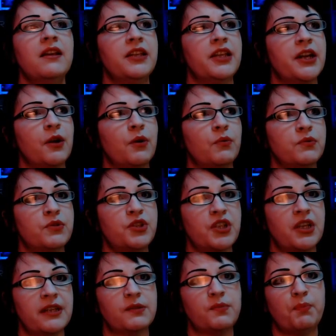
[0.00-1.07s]
You know,
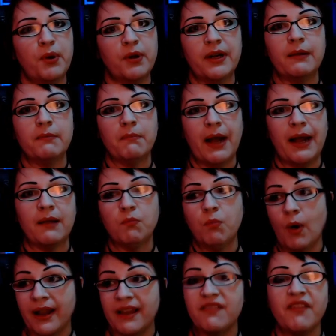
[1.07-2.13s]
she is putting my
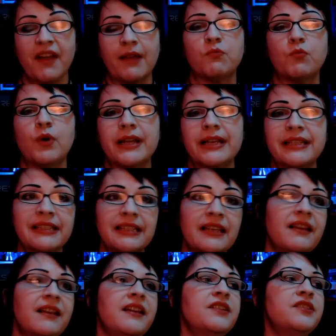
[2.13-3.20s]
wife at
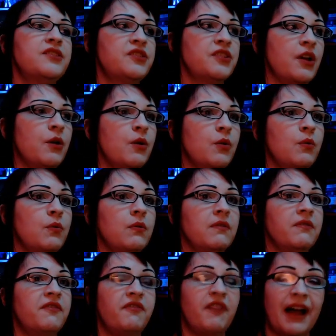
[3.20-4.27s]
risk. So
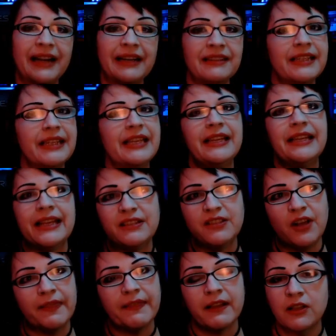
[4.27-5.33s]
finally he gets
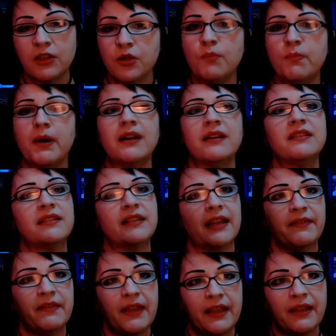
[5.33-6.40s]
on the Clue bus
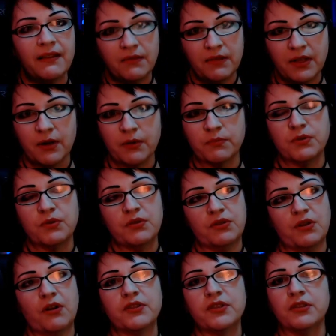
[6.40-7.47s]
and they, you know,
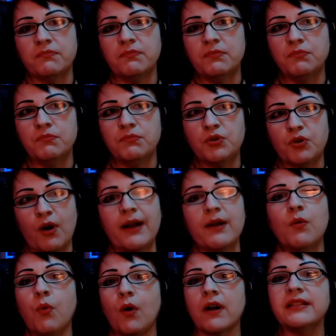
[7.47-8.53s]
start to try
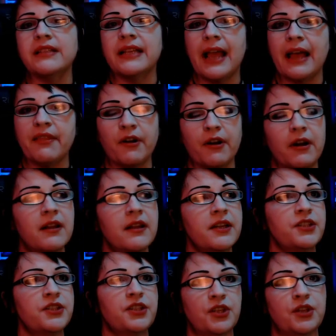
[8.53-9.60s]
to work together
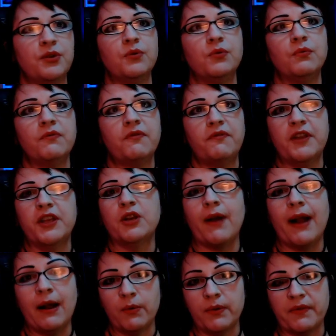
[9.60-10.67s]
to figure
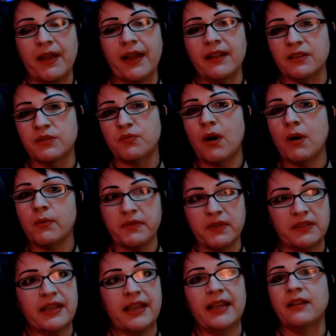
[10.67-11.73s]
out what the hell is wrong with
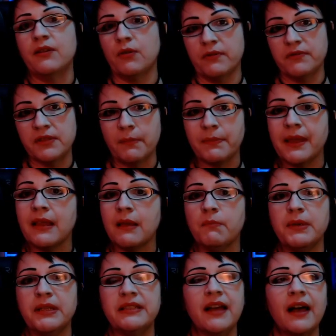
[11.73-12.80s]
this kid, or if something can
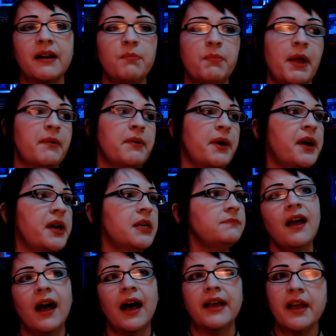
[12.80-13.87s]
be done about her.
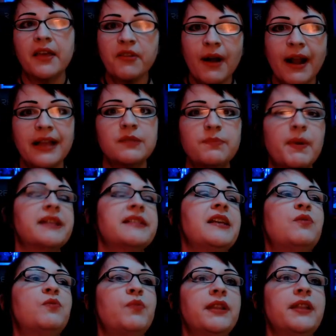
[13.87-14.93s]
Another aspect I
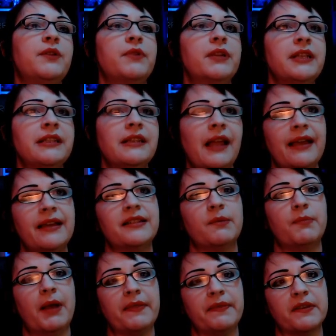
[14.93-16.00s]
really, really liked
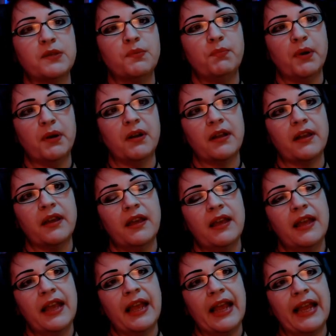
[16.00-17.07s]
about this book,
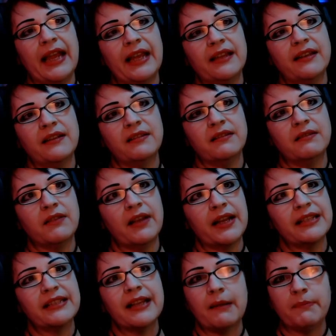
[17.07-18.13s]
and like
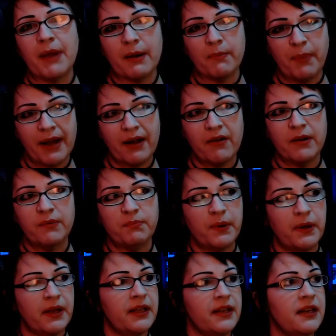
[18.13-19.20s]
I said, I'm not a parent,
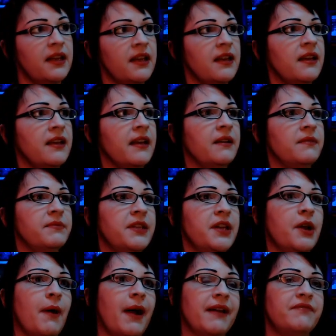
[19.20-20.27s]
but you
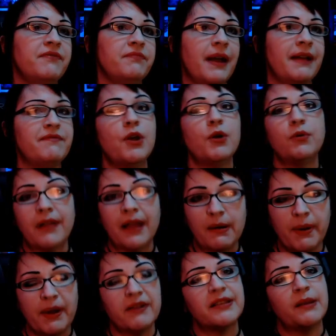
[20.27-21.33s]
know, I've known a lot
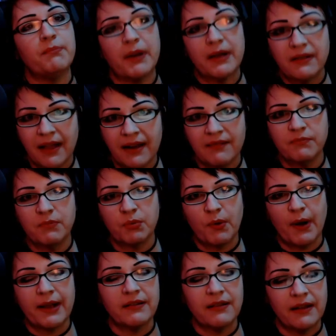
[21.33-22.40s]
of parents. I've been
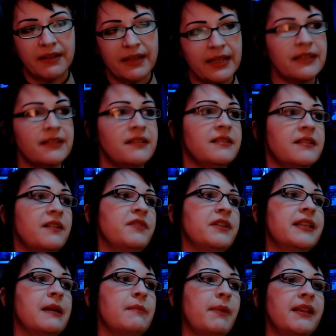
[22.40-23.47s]
around a lot of kids and stuff
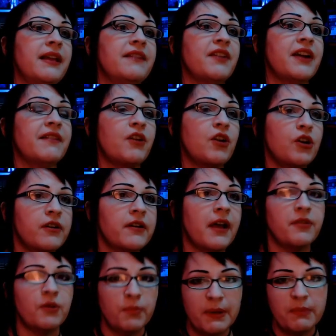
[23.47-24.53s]
like that in my life. And I've heard
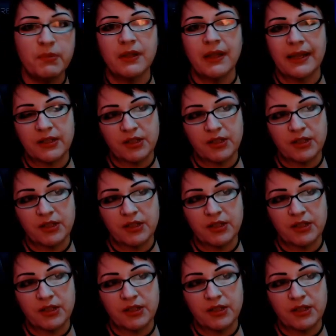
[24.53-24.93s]
other people like